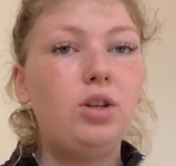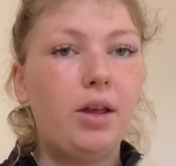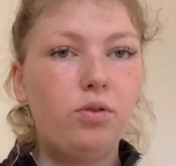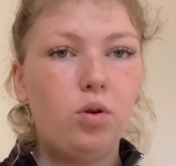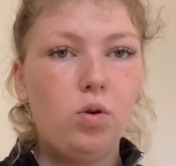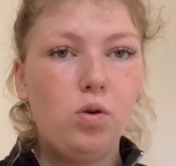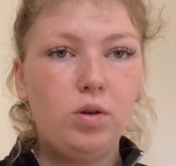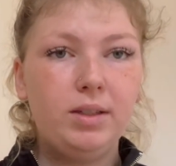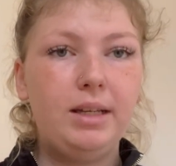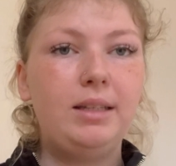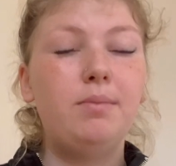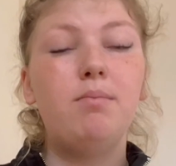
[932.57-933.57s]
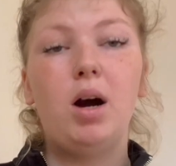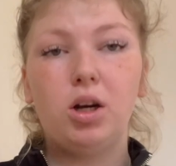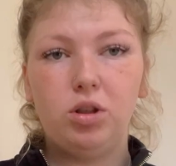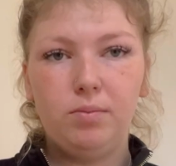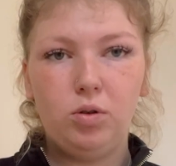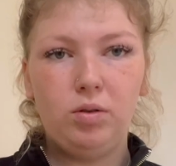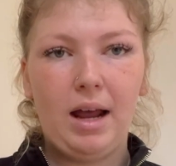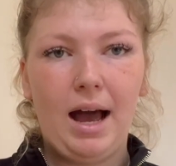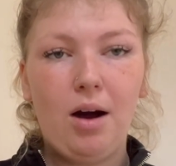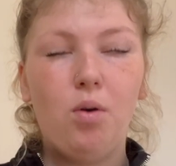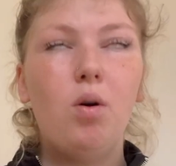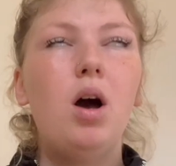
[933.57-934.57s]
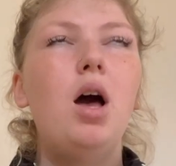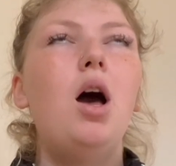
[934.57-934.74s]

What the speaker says: done the horses, mucked them all out.